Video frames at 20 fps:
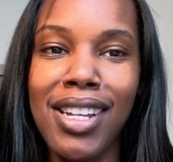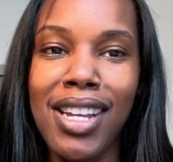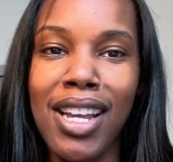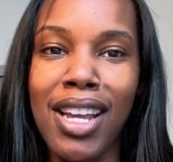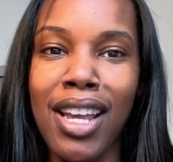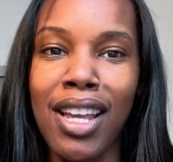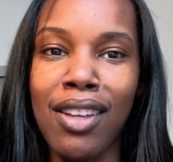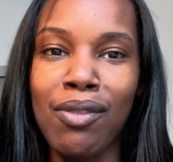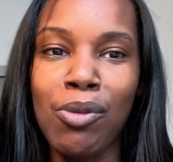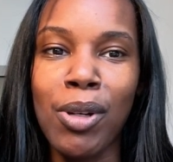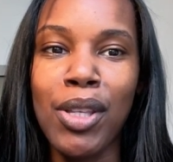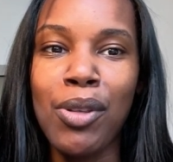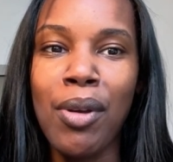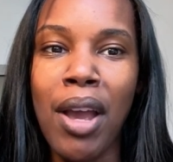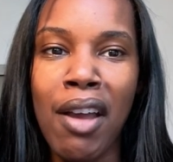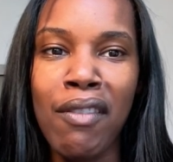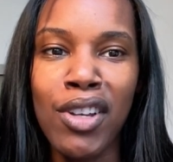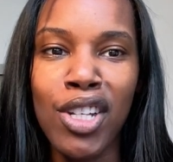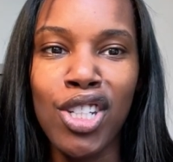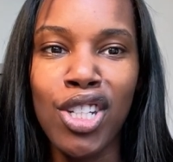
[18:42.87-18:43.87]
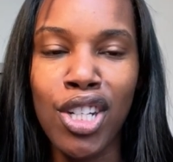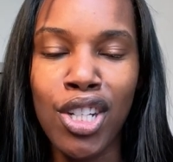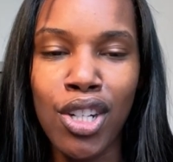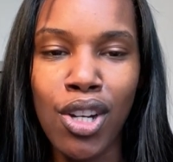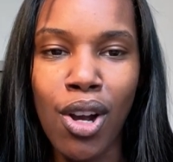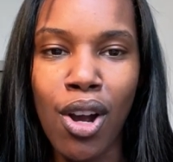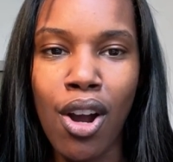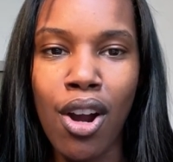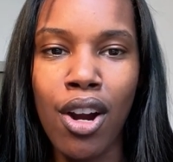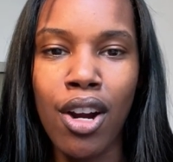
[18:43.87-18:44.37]
And when you have a good
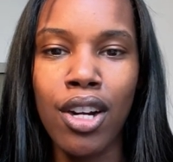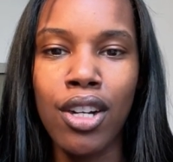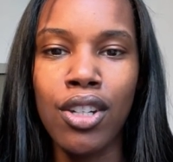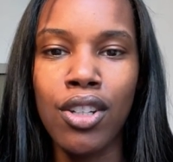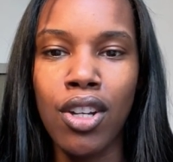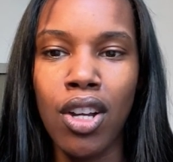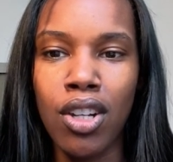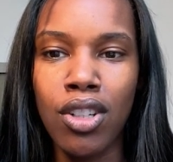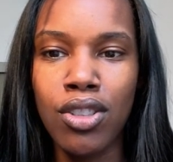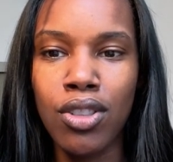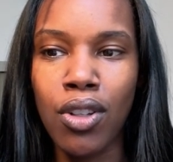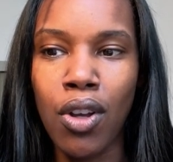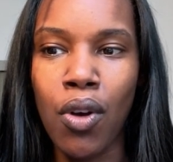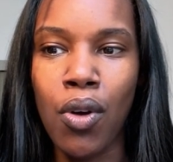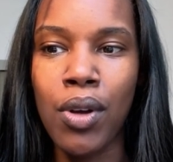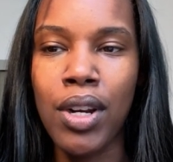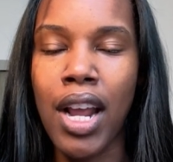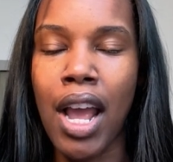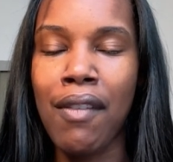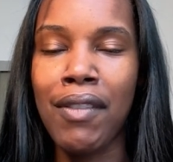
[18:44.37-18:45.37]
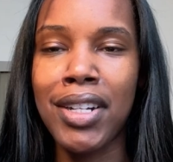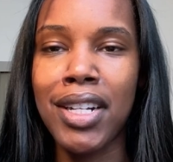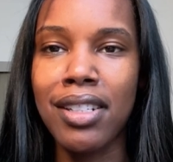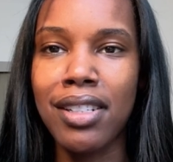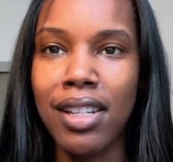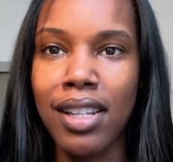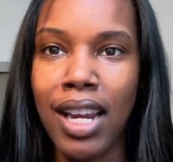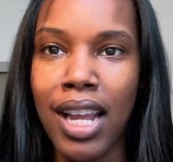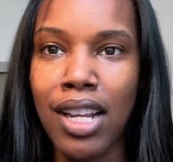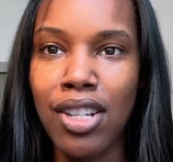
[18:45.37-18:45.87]
heart and good soul and have a
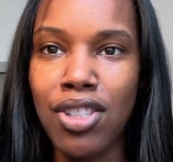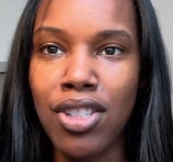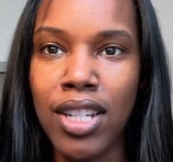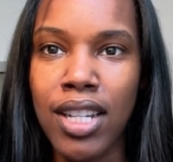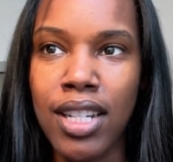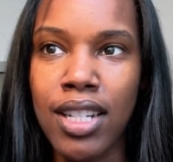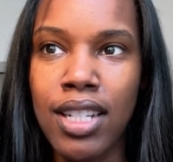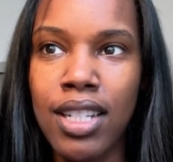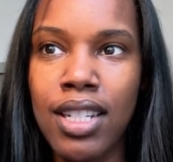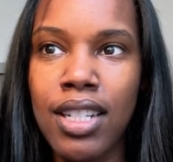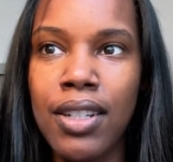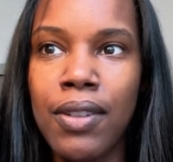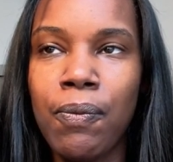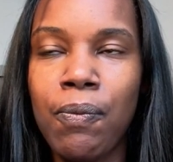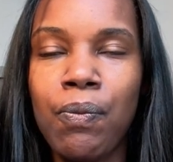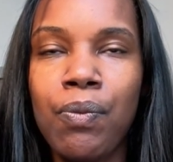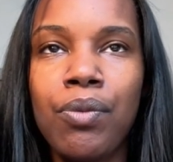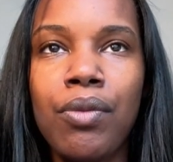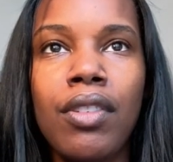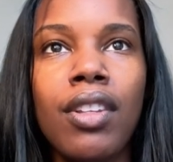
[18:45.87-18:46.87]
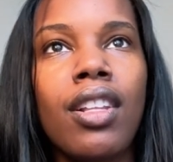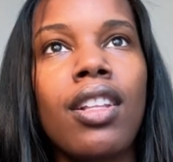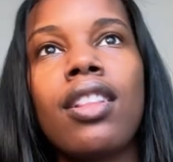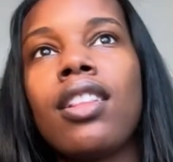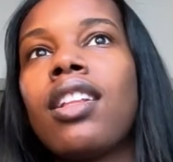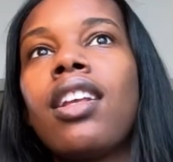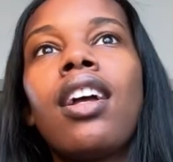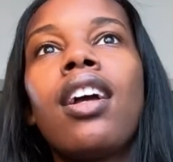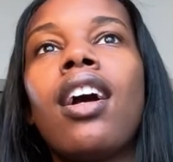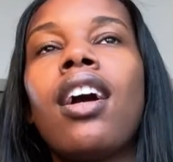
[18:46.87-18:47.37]
destination
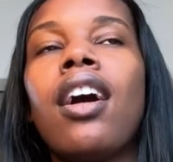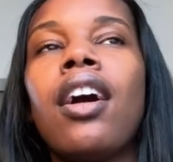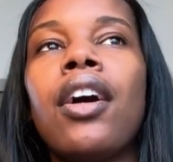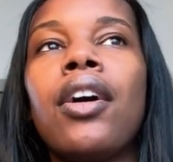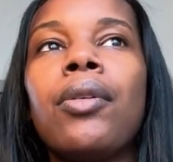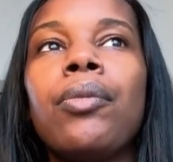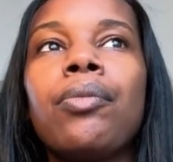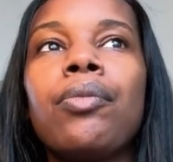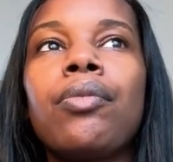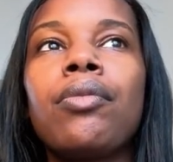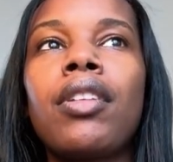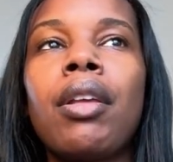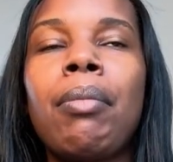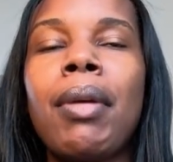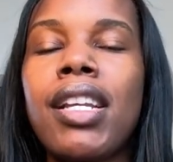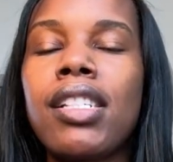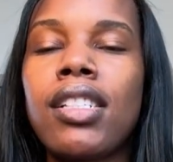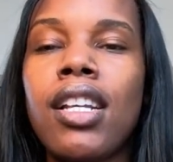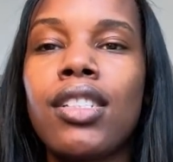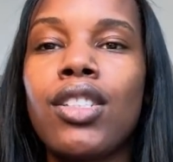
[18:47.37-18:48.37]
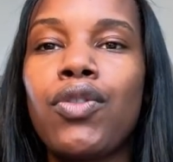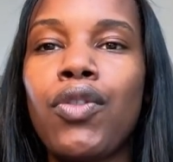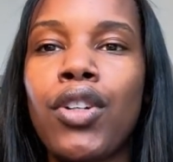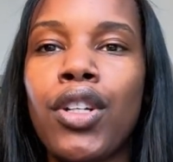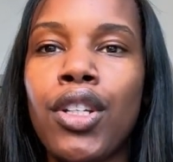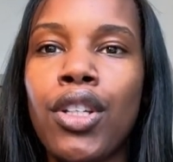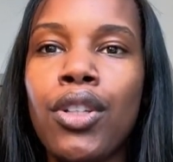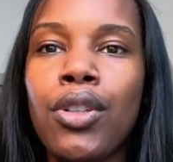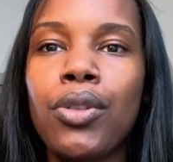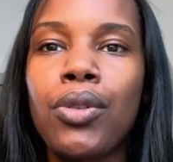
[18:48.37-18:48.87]
that makes sense for
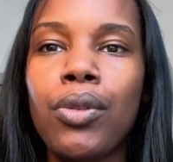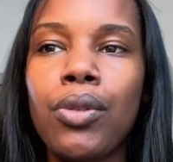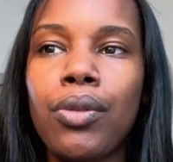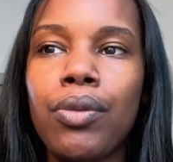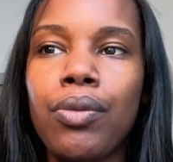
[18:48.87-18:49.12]
you,